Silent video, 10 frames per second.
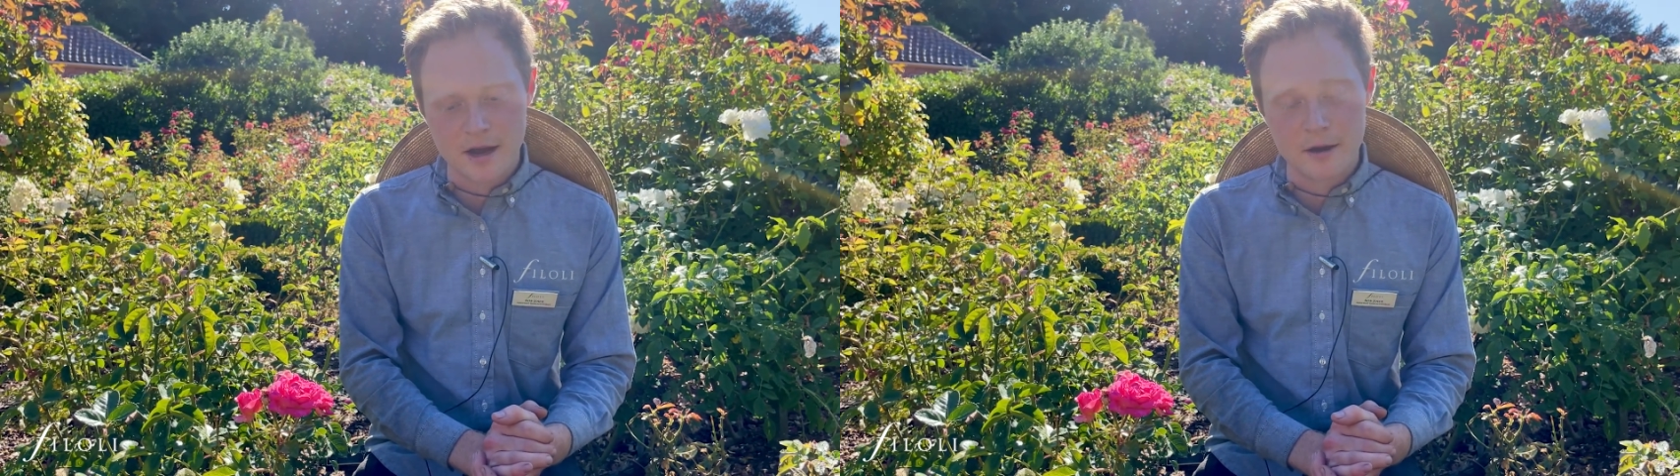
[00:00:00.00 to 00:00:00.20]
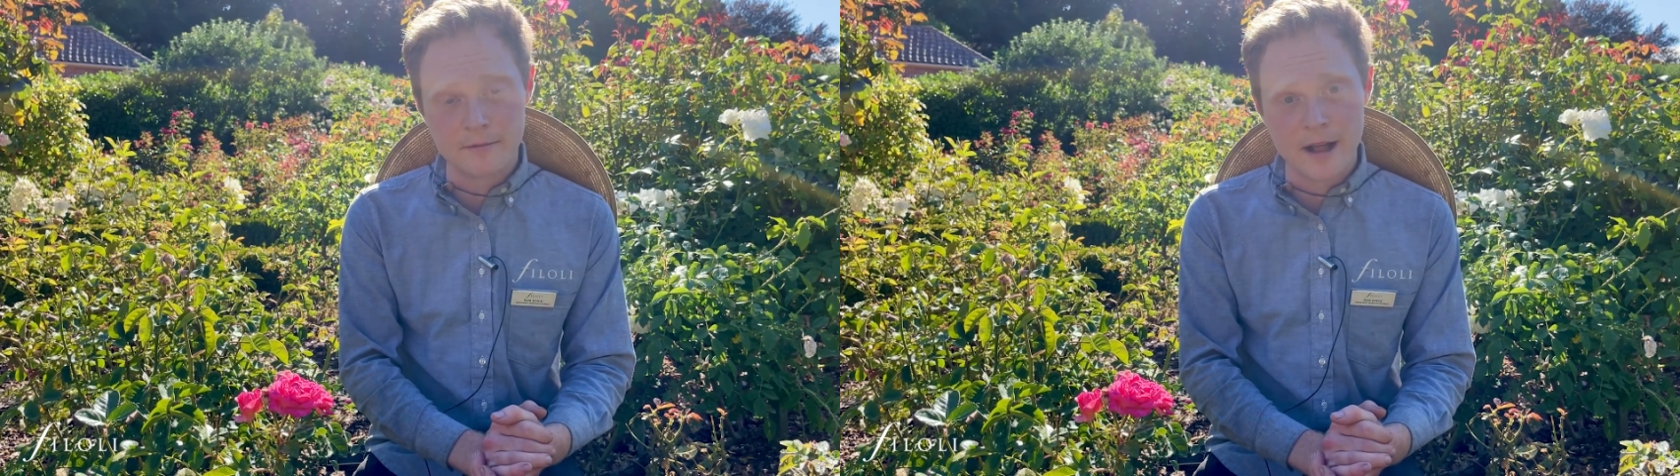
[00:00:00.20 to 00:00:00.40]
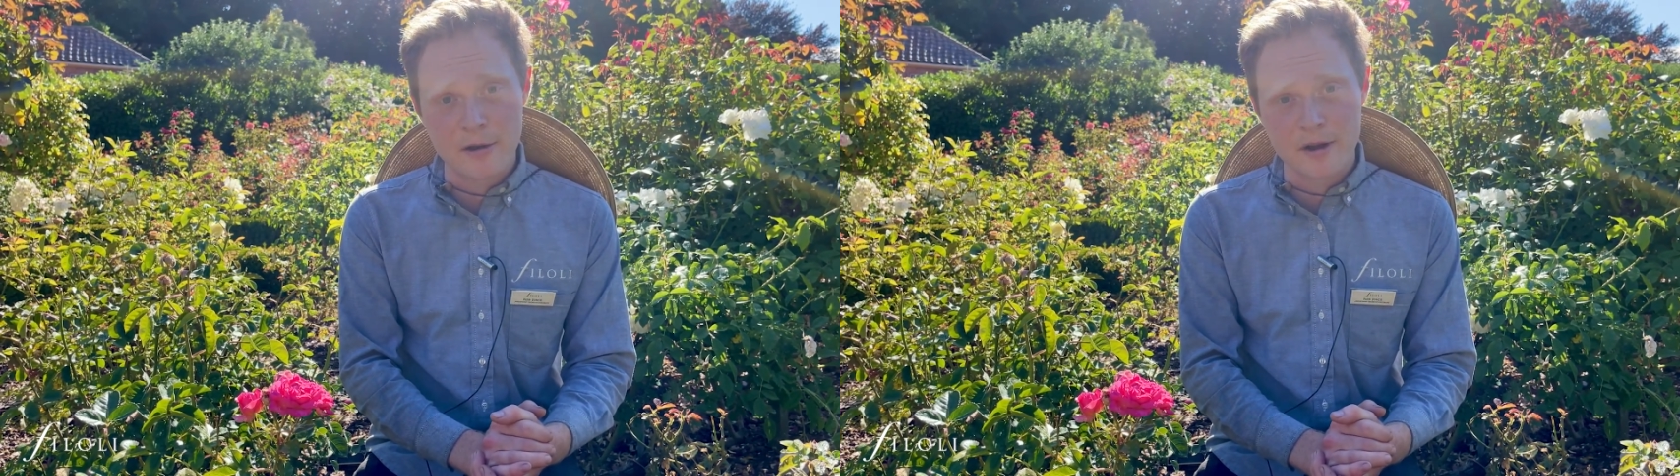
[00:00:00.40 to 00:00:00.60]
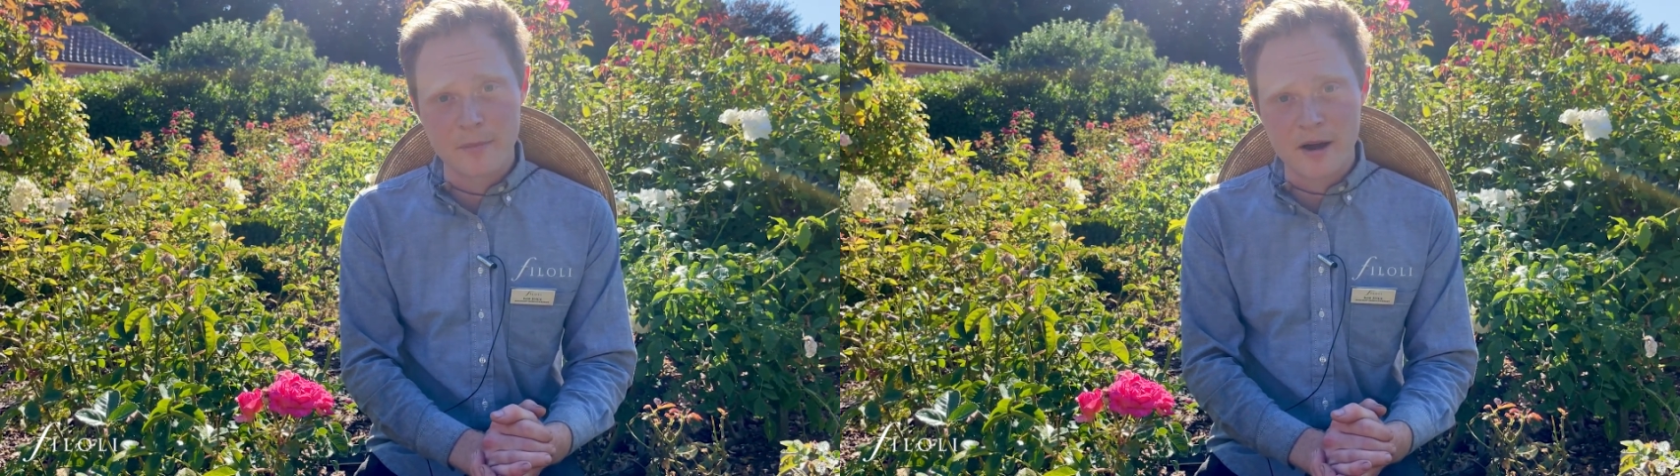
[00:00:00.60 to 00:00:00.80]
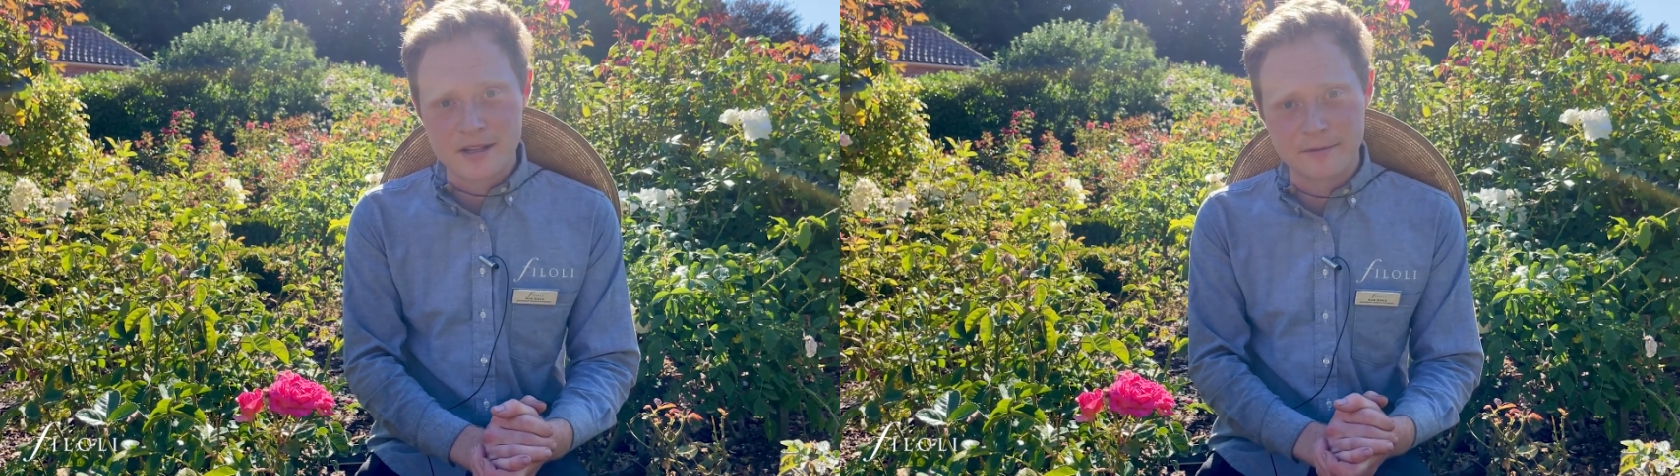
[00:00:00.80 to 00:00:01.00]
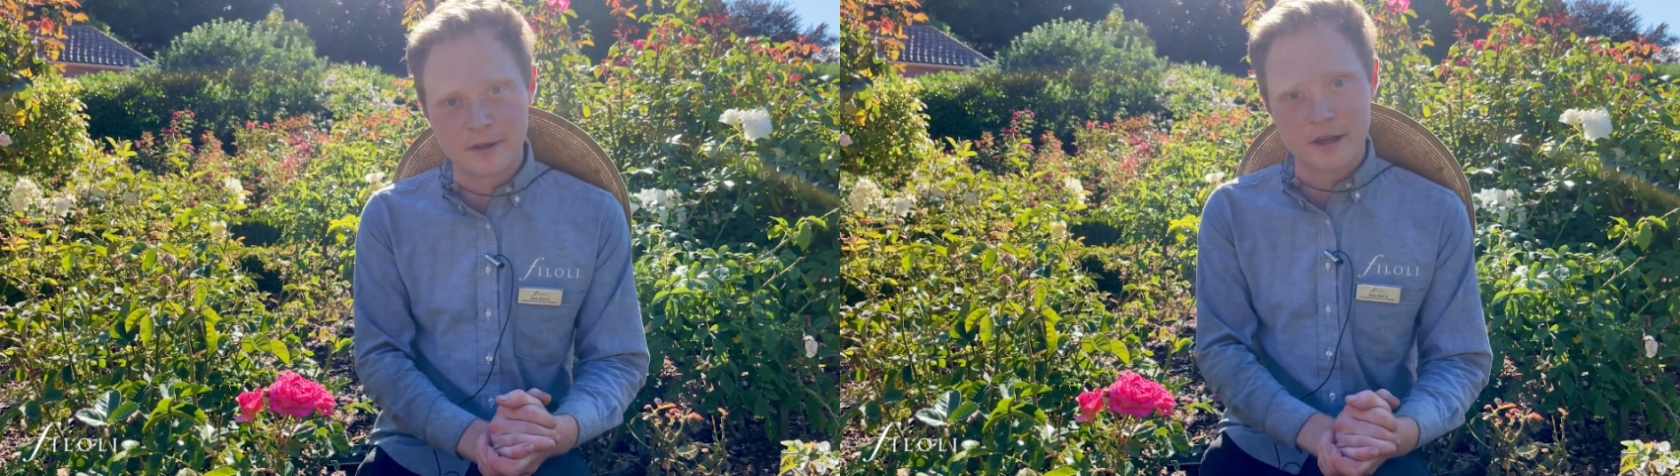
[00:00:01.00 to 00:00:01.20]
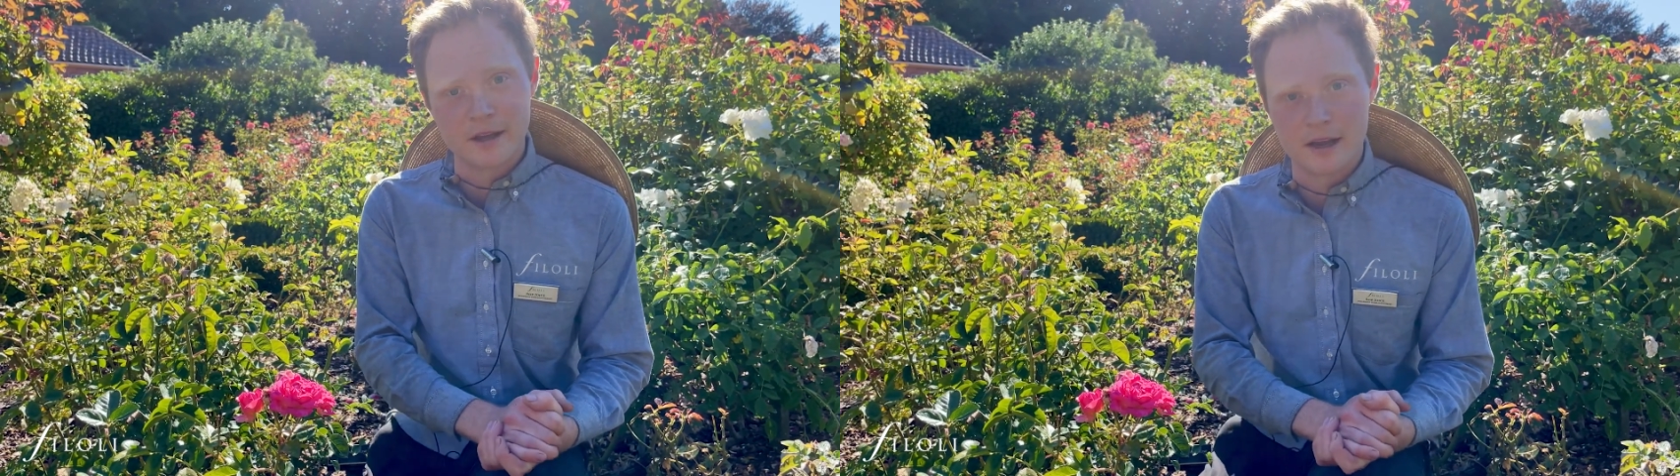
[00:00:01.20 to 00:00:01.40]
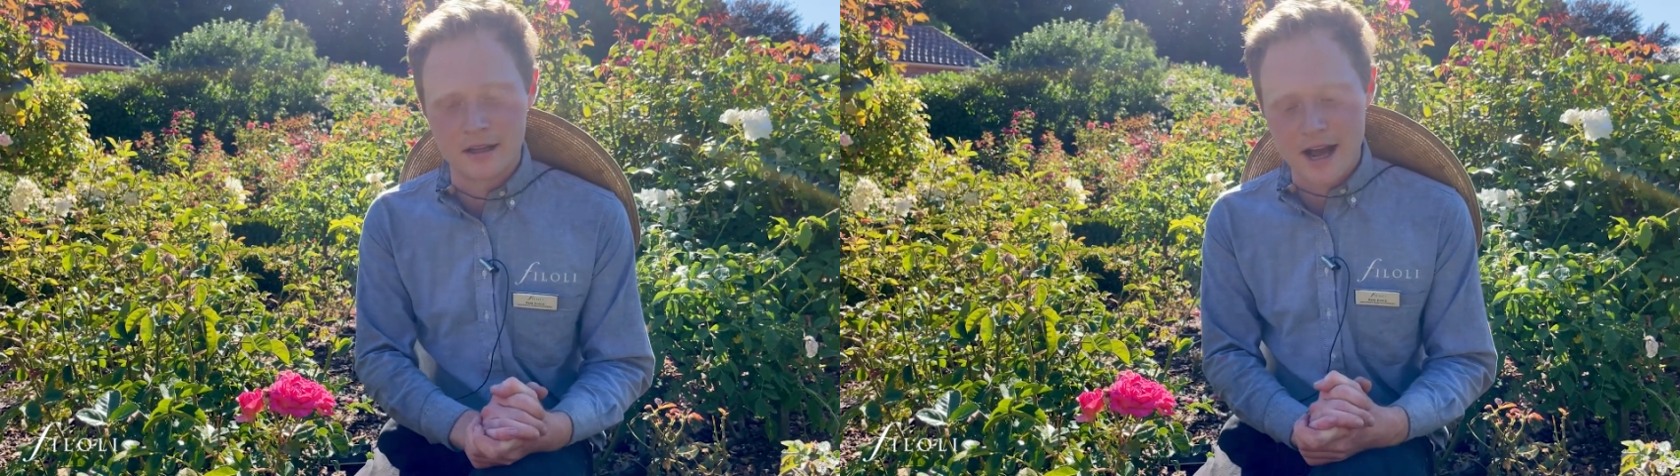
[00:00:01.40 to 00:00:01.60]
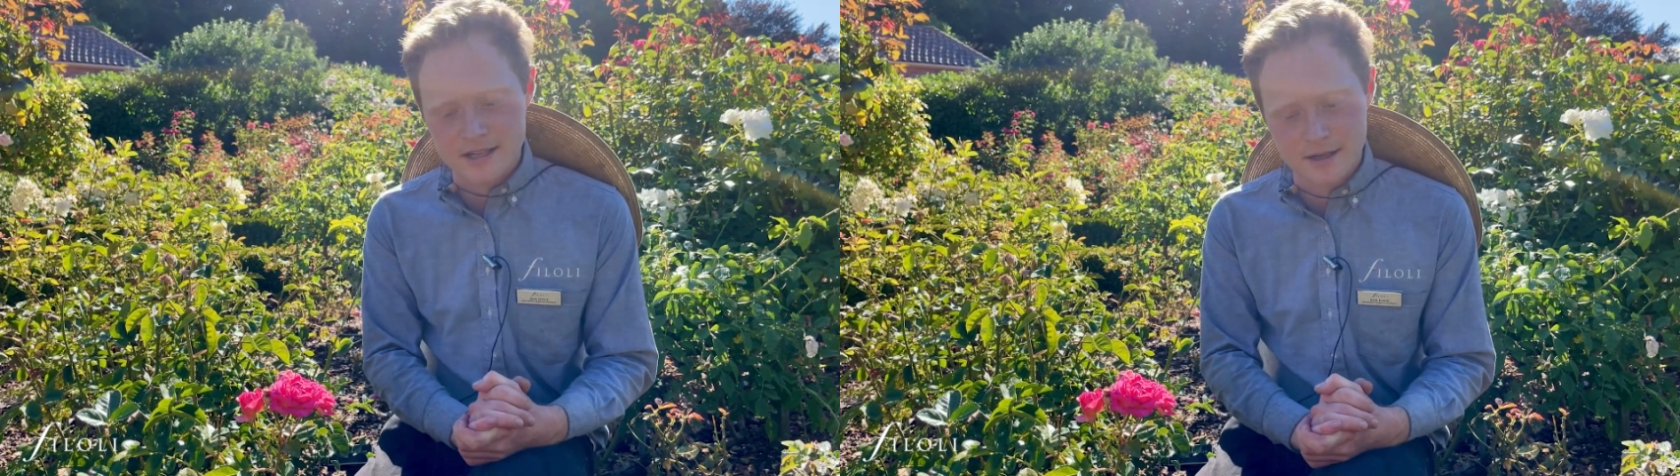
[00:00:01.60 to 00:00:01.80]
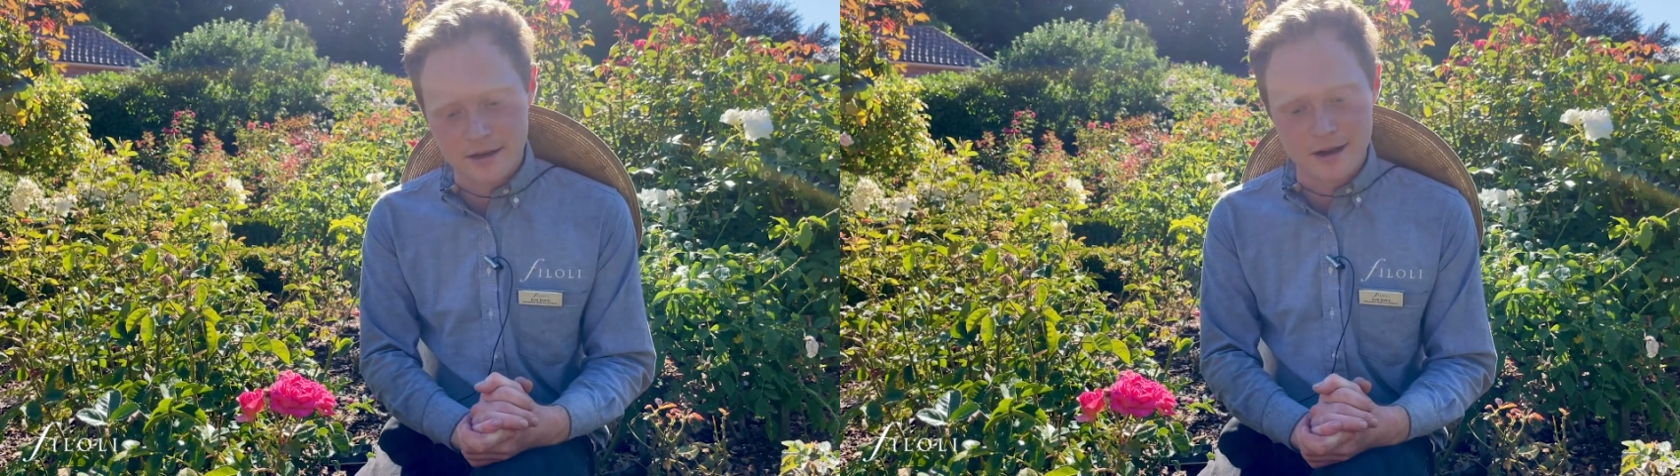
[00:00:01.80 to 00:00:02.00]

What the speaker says: flowering bountifully in Latin.